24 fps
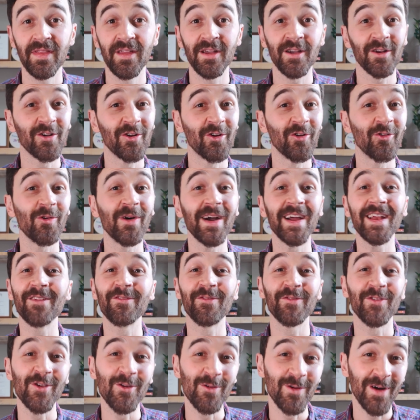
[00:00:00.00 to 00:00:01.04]
There are quite a
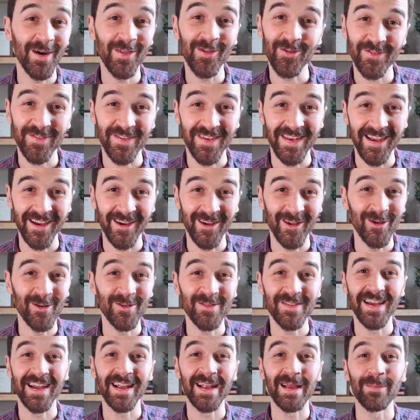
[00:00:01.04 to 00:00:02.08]
few other
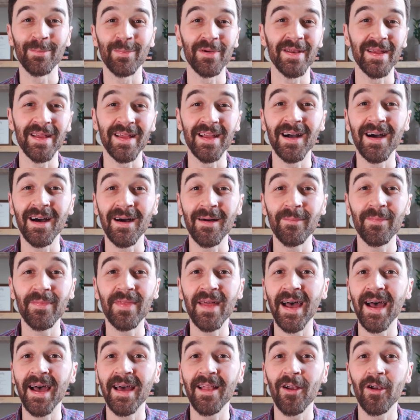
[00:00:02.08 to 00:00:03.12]
scenarios I could bring up
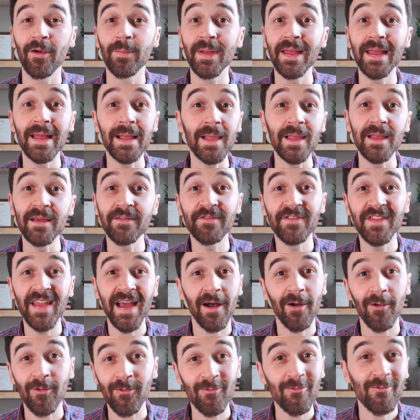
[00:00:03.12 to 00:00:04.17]
that are being lived out